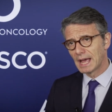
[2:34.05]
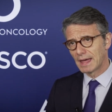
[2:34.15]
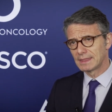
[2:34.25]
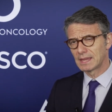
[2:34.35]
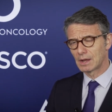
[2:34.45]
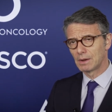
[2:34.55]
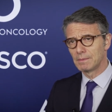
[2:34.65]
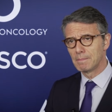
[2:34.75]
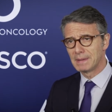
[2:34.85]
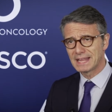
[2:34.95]
and the
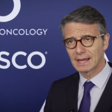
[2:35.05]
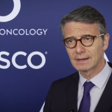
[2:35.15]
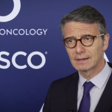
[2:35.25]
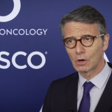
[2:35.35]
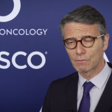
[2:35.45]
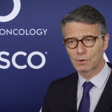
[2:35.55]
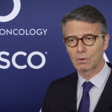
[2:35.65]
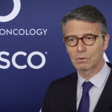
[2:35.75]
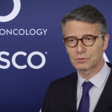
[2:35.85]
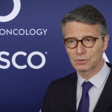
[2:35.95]
median
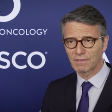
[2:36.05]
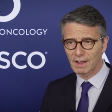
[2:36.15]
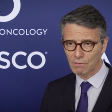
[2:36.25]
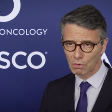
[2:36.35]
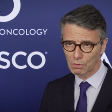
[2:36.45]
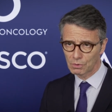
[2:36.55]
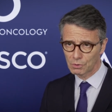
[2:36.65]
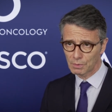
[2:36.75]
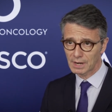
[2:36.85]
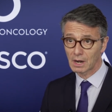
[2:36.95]
overall survival
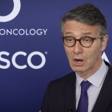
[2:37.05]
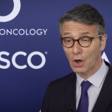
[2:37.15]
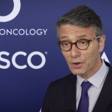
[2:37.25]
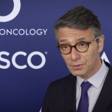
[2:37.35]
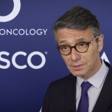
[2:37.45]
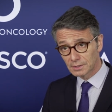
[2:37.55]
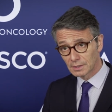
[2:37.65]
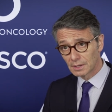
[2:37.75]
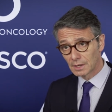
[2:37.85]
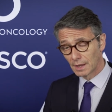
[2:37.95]
were longer
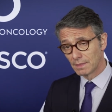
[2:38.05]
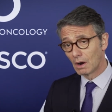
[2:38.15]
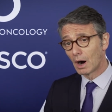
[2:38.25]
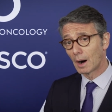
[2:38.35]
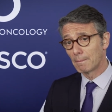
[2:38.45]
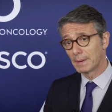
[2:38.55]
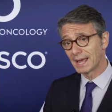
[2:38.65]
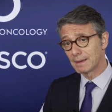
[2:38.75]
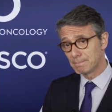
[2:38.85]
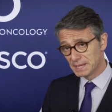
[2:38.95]
in the arm
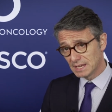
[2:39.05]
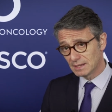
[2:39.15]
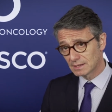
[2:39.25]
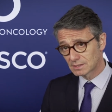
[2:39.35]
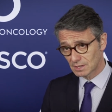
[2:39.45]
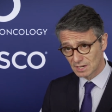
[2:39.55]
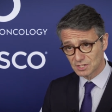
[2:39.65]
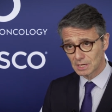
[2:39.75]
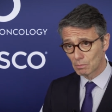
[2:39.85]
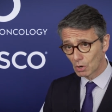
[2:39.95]
B,
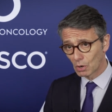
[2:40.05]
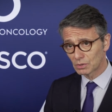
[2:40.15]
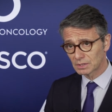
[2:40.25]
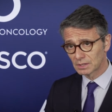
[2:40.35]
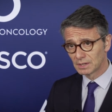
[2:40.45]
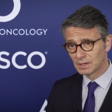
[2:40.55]
sunitinib alone,